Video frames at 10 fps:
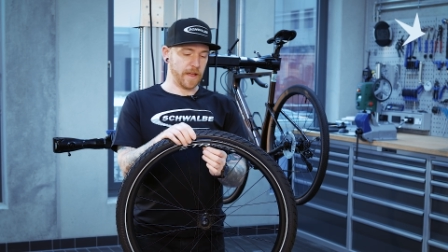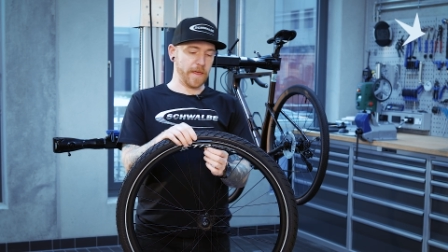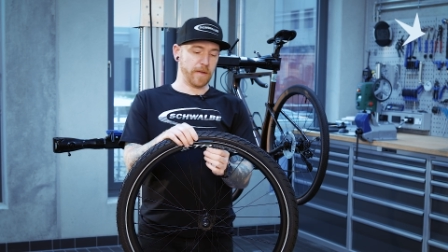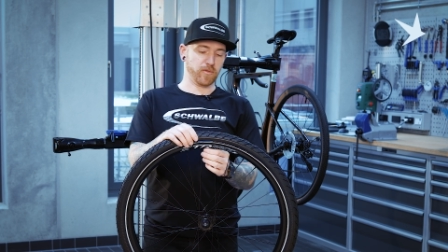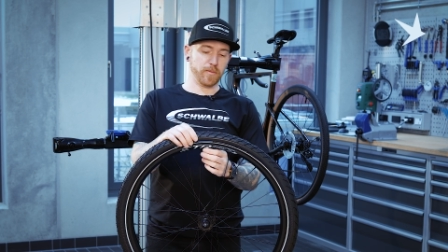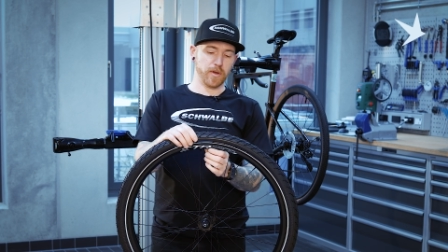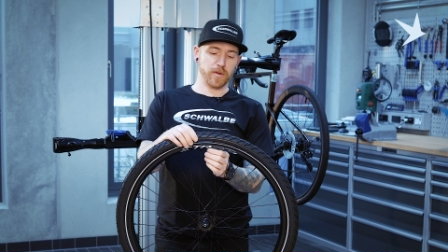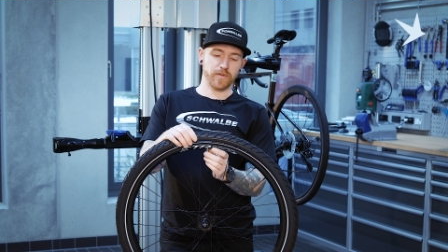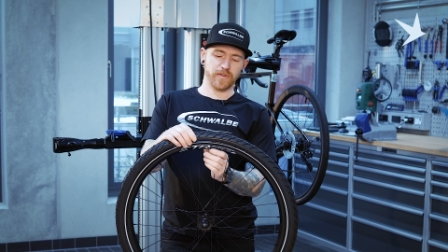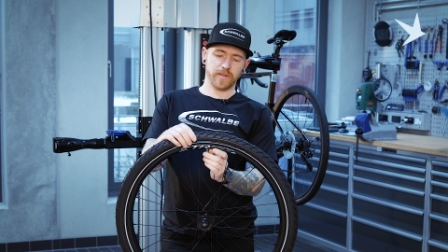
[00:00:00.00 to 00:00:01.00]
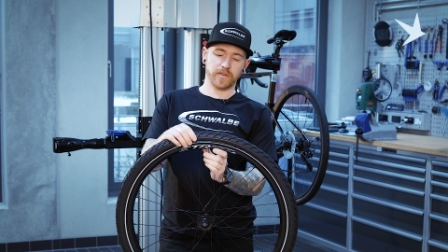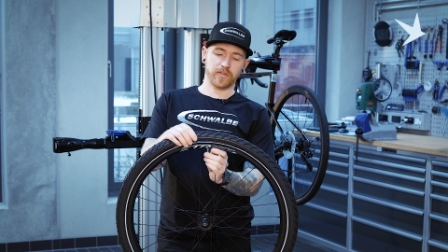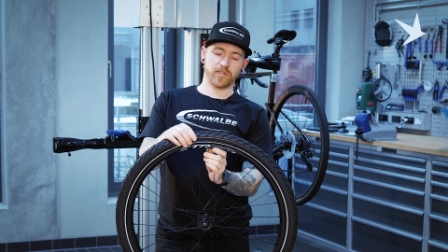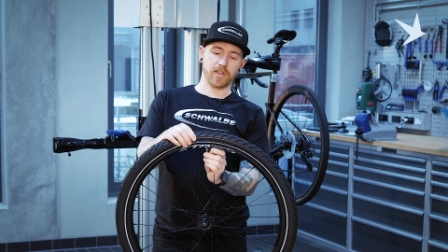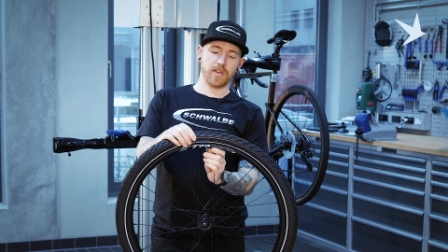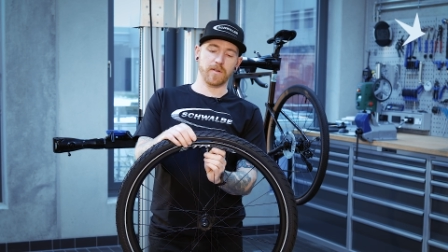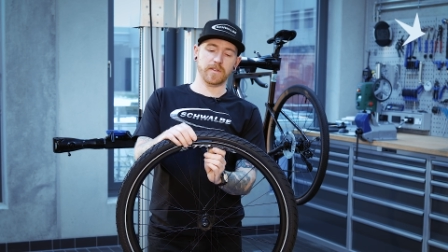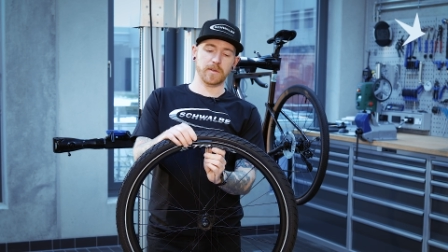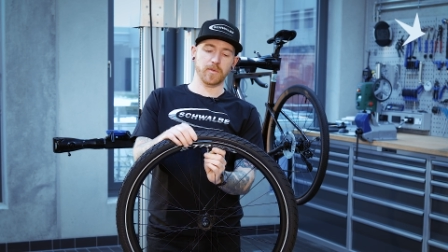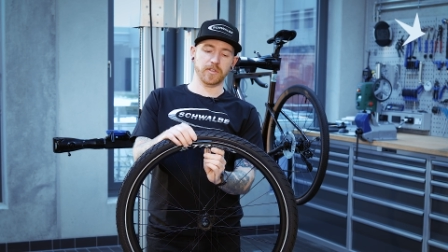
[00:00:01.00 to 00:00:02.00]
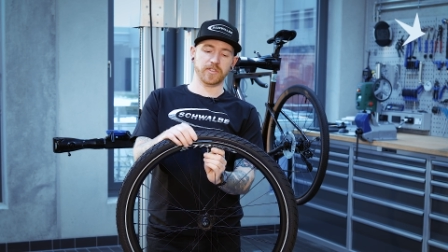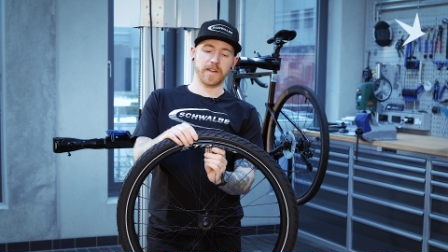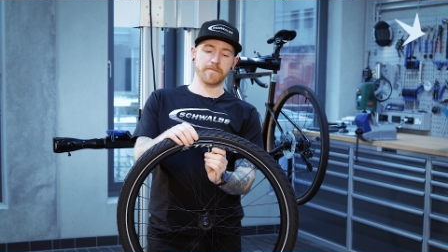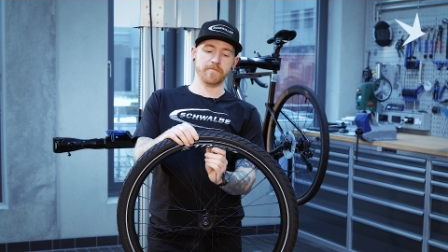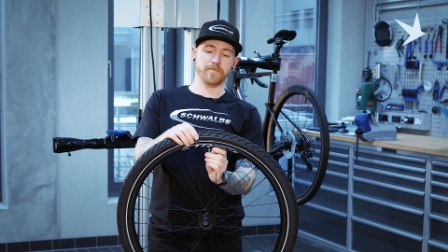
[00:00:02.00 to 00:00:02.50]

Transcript: And then remove the security washer.